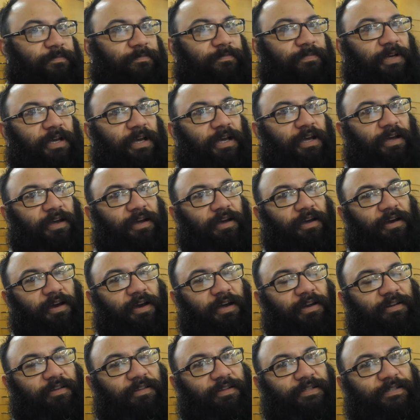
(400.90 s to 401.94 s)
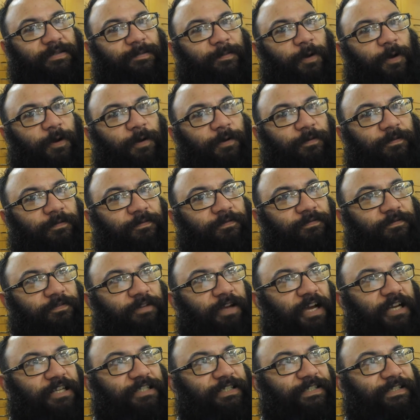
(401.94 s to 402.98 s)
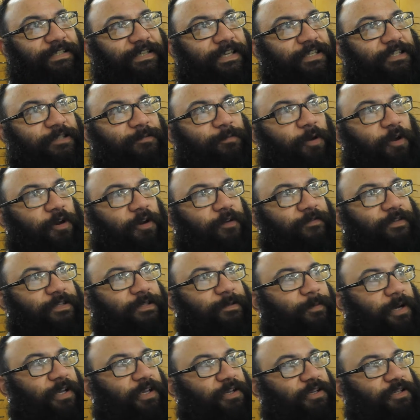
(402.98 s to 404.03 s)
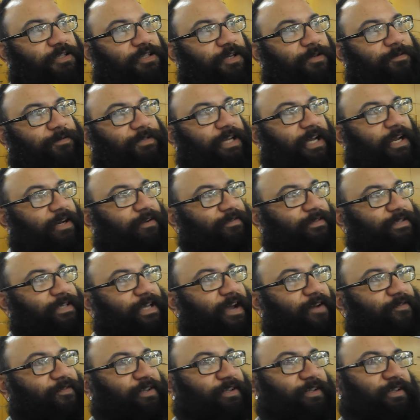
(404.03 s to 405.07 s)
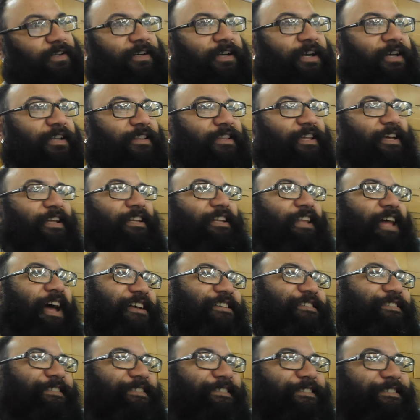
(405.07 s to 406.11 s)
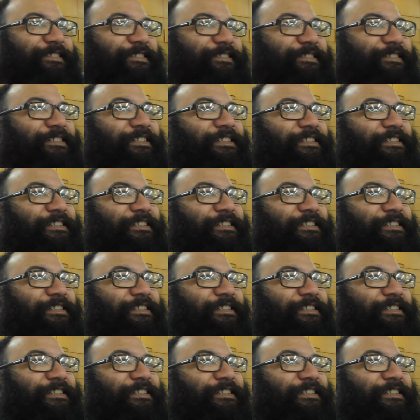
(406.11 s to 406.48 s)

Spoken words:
I know that Simone actually sent Simone over to my YouTube channel to have a look at the last two